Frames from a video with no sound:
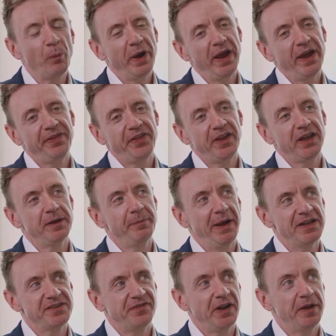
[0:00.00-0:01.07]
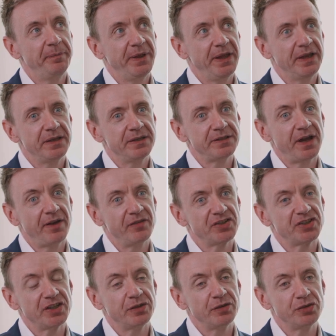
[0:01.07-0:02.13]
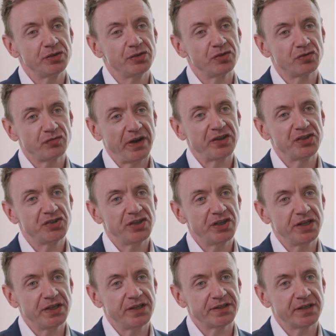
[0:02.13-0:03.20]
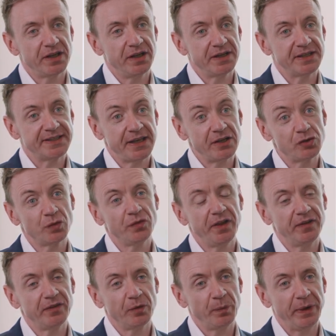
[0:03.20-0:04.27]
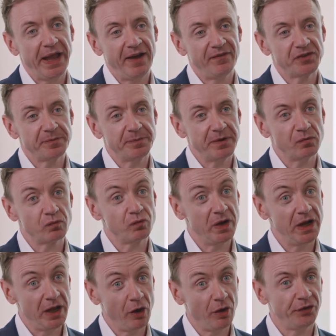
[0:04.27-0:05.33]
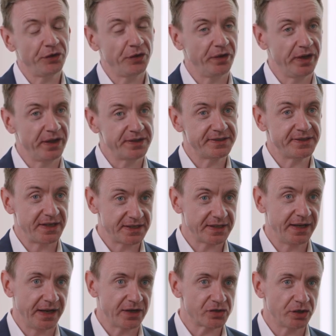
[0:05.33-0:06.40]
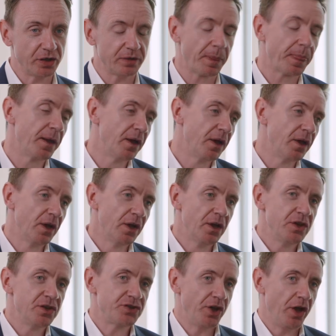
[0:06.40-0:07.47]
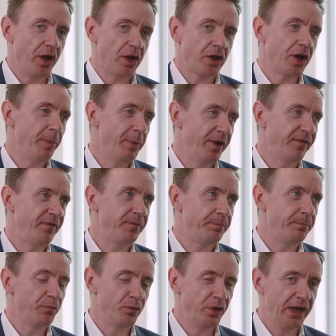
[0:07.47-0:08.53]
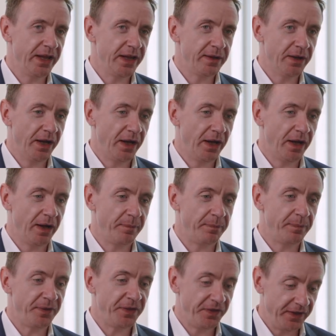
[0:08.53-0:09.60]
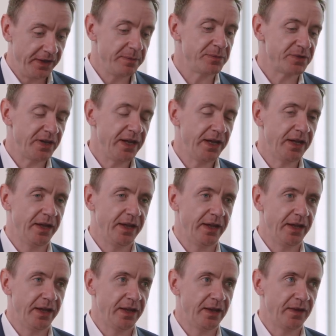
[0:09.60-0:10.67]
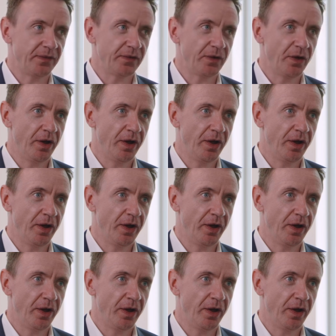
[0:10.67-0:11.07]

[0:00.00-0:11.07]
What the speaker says: we're thinking about developing diverse inclusion strategies, an essential thing that we have to be really hot on is data collection. So a couple of really themes here is